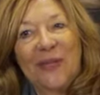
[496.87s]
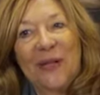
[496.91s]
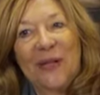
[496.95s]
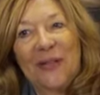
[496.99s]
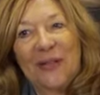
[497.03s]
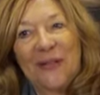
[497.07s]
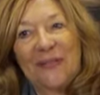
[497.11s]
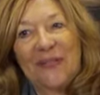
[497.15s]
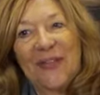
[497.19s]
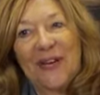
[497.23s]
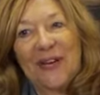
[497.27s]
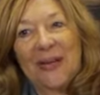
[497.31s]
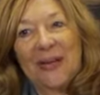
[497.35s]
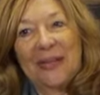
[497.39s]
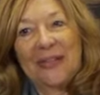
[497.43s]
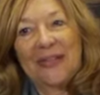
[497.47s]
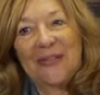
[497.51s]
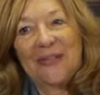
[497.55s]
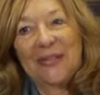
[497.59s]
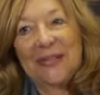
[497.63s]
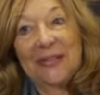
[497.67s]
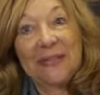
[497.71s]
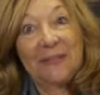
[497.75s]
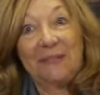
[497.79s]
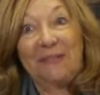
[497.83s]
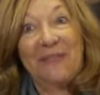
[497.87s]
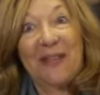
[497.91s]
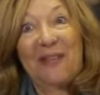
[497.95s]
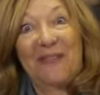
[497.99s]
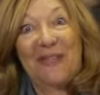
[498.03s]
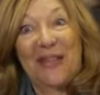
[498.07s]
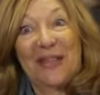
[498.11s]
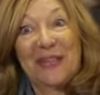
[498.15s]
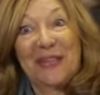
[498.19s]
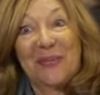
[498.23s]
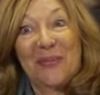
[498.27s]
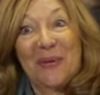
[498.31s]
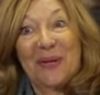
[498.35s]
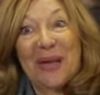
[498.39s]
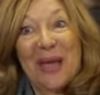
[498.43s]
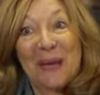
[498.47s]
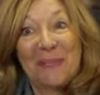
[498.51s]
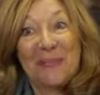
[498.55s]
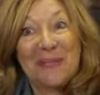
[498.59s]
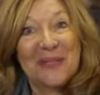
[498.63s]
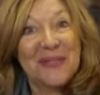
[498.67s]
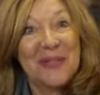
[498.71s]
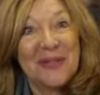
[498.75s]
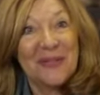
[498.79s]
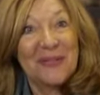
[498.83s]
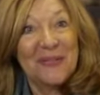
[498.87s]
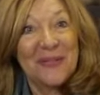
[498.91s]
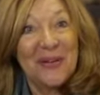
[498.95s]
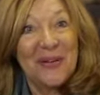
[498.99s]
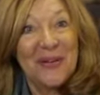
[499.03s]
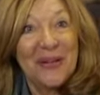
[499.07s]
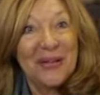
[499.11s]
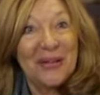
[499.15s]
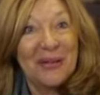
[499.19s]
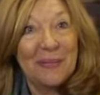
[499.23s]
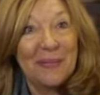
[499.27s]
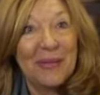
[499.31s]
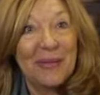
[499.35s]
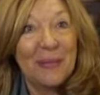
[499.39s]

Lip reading: at the very end of it, if that's what happens at the very end.